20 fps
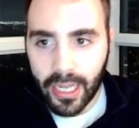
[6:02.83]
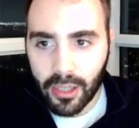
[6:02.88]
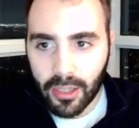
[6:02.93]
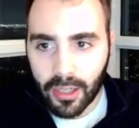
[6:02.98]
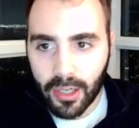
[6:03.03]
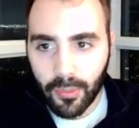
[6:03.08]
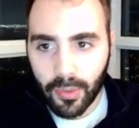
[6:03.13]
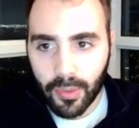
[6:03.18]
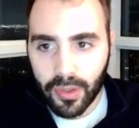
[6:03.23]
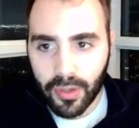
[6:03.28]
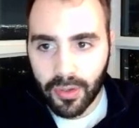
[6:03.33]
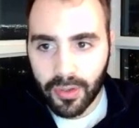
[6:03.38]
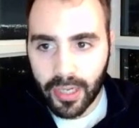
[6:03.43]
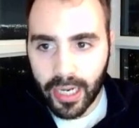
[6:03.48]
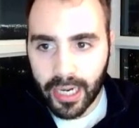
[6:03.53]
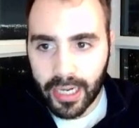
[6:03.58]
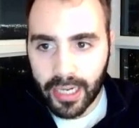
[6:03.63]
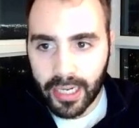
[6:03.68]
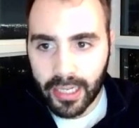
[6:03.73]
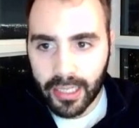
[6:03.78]
and look at what their
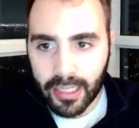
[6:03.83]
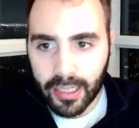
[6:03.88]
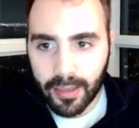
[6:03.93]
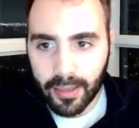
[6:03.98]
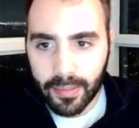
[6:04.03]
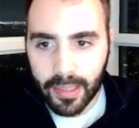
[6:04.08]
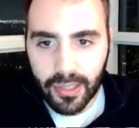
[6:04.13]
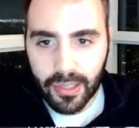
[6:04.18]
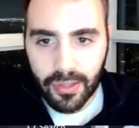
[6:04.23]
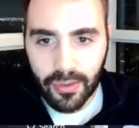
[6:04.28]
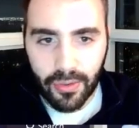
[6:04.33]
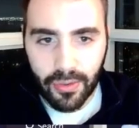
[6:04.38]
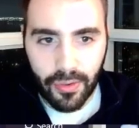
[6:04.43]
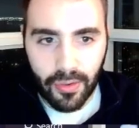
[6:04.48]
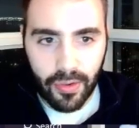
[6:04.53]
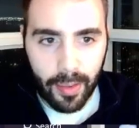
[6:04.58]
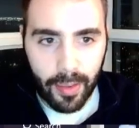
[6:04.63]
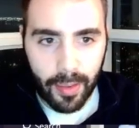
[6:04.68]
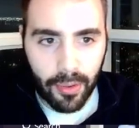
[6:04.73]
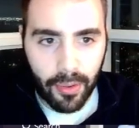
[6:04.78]
net income is or
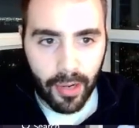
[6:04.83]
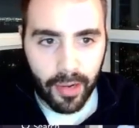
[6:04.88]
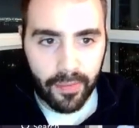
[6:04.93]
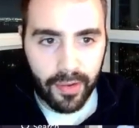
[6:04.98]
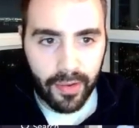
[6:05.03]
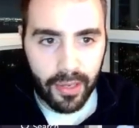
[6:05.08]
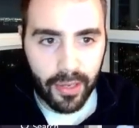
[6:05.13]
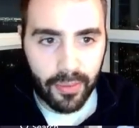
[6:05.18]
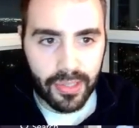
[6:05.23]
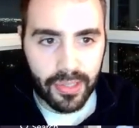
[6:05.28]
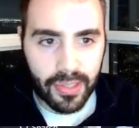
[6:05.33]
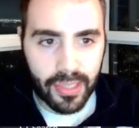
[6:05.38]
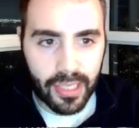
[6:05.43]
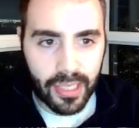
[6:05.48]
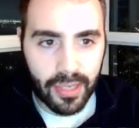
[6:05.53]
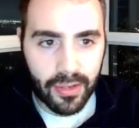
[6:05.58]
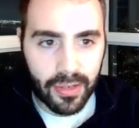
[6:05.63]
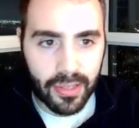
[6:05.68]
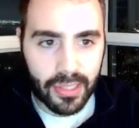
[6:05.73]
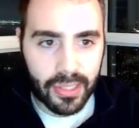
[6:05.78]
their net profit, and we see
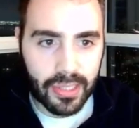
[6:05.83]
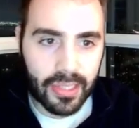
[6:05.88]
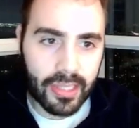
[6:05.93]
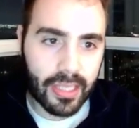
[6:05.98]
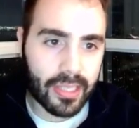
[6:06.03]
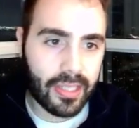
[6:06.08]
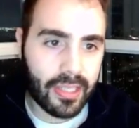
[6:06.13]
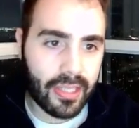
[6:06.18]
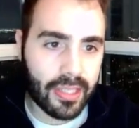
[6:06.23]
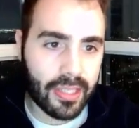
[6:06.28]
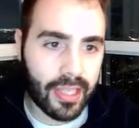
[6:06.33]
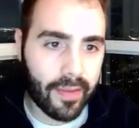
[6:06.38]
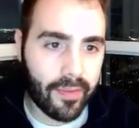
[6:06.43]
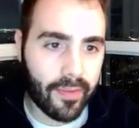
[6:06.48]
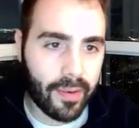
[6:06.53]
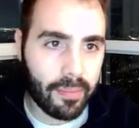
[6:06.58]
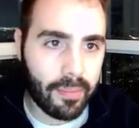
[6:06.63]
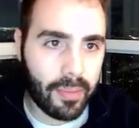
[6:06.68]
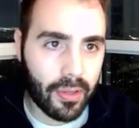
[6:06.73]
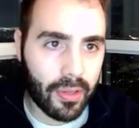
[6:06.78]
here it's
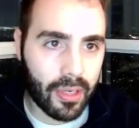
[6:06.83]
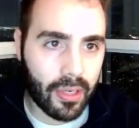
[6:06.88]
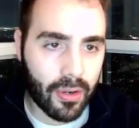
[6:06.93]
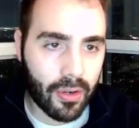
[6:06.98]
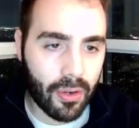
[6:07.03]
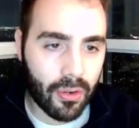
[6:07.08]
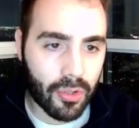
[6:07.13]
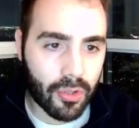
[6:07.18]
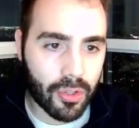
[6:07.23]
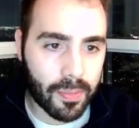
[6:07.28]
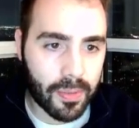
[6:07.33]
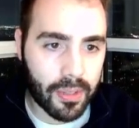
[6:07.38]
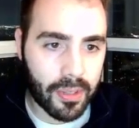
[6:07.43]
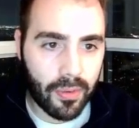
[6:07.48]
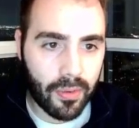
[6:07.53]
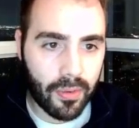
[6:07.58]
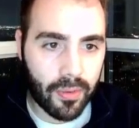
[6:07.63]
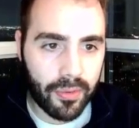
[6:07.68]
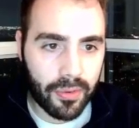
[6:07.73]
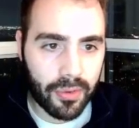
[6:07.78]
$67 billion per
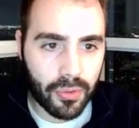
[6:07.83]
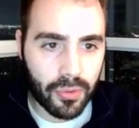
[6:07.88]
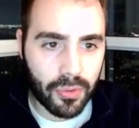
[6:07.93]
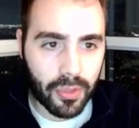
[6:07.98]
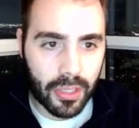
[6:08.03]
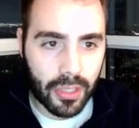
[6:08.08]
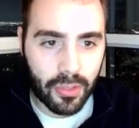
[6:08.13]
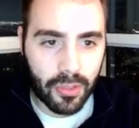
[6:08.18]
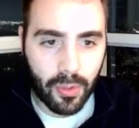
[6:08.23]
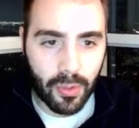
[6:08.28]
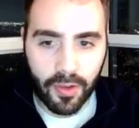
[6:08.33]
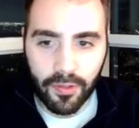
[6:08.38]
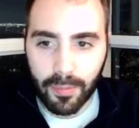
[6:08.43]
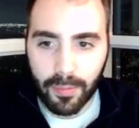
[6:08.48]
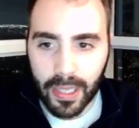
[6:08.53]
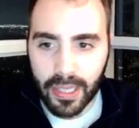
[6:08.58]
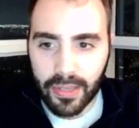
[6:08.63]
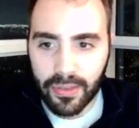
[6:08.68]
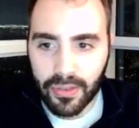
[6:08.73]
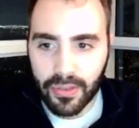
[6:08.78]
year over the trailing 12
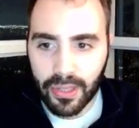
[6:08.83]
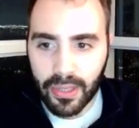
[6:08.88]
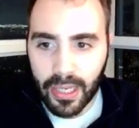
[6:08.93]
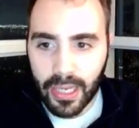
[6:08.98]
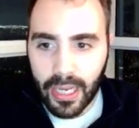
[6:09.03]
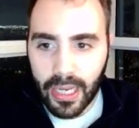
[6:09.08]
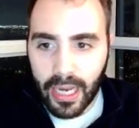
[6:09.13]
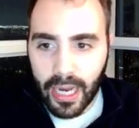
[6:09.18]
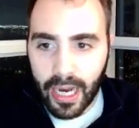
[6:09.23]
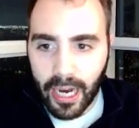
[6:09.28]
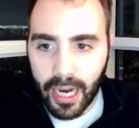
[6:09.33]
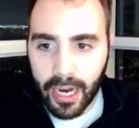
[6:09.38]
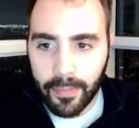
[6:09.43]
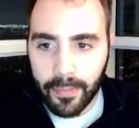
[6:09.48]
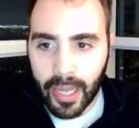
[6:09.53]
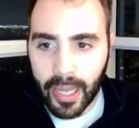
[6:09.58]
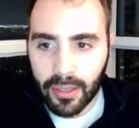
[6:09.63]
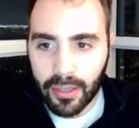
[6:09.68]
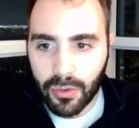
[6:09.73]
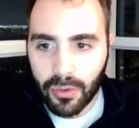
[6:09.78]
months,
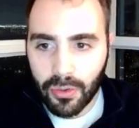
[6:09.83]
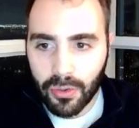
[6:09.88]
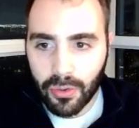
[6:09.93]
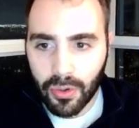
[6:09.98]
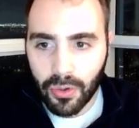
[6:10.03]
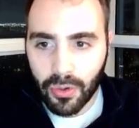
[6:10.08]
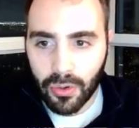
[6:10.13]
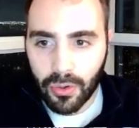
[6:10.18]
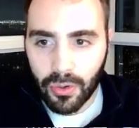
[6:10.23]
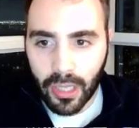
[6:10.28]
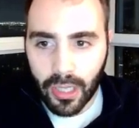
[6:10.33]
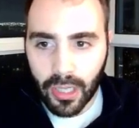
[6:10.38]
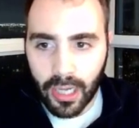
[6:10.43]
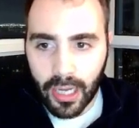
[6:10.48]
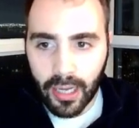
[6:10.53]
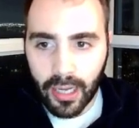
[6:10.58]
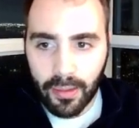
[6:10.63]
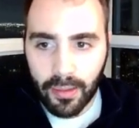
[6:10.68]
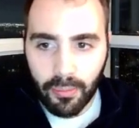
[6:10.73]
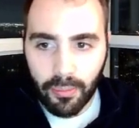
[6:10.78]
and Google
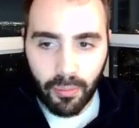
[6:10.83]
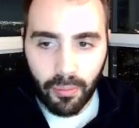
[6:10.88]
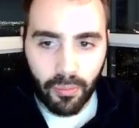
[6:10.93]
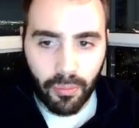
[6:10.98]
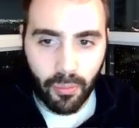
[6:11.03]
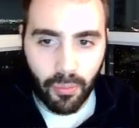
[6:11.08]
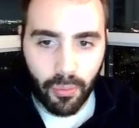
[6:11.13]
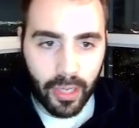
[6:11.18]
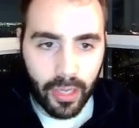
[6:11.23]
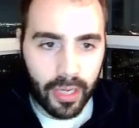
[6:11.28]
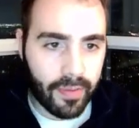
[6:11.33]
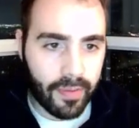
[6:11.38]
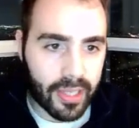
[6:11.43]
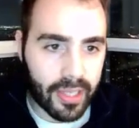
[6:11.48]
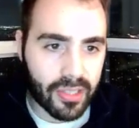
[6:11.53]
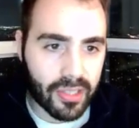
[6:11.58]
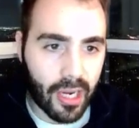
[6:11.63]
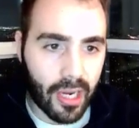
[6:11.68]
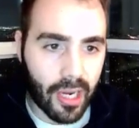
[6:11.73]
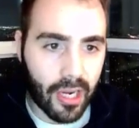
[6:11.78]

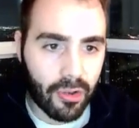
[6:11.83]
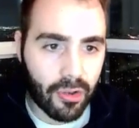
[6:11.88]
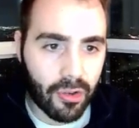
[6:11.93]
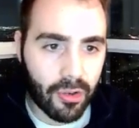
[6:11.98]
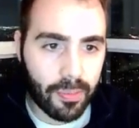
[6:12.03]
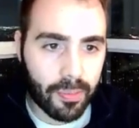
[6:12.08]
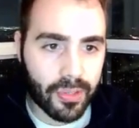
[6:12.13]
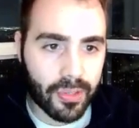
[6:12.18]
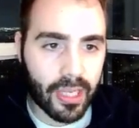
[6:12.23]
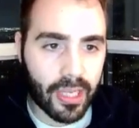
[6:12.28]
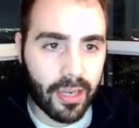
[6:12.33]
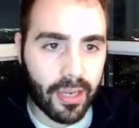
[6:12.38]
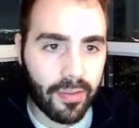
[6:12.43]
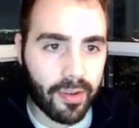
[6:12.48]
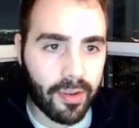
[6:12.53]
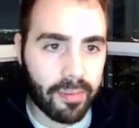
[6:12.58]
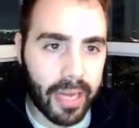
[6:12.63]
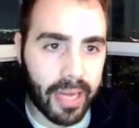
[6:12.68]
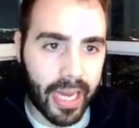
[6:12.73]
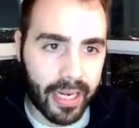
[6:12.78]
reinvests 100%
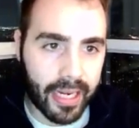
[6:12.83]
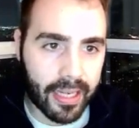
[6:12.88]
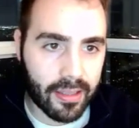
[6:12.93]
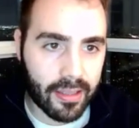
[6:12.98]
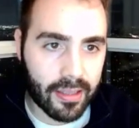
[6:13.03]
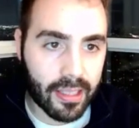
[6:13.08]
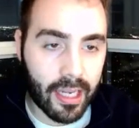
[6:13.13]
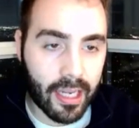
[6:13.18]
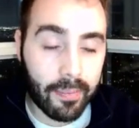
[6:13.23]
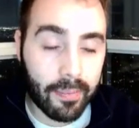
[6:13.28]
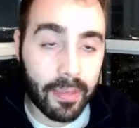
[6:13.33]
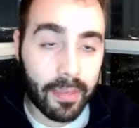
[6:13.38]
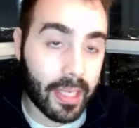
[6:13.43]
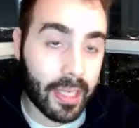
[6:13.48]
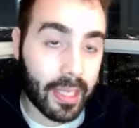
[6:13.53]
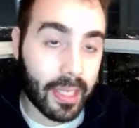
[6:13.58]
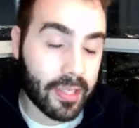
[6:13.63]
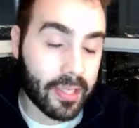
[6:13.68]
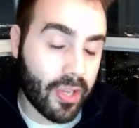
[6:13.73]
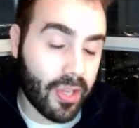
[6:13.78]
of it back into the company
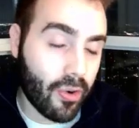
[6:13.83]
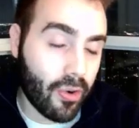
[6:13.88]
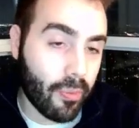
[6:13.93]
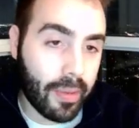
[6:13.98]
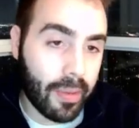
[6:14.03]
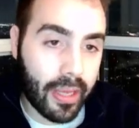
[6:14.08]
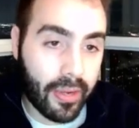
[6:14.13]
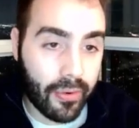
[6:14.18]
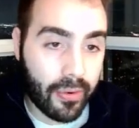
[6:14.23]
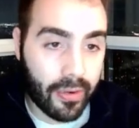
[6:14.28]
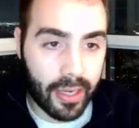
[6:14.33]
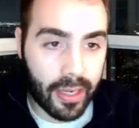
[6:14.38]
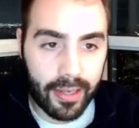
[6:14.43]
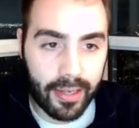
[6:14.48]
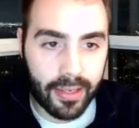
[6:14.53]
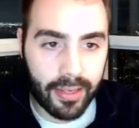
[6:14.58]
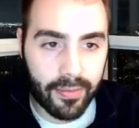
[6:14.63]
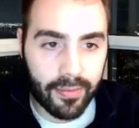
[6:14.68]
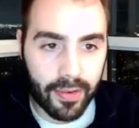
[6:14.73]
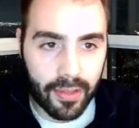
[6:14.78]
because they don't pay out
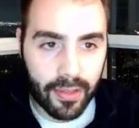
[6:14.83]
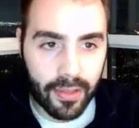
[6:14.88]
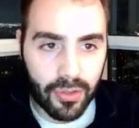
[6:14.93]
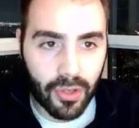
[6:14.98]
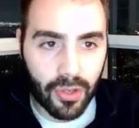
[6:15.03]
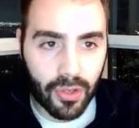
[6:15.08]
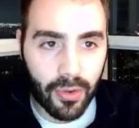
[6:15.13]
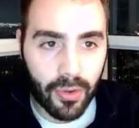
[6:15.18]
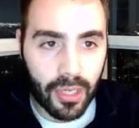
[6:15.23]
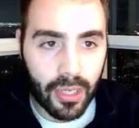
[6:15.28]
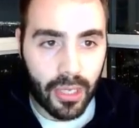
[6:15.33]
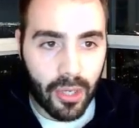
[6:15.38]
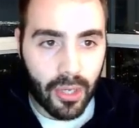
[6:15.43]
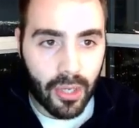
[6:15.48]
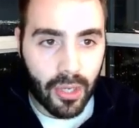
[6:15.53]
any dividends. So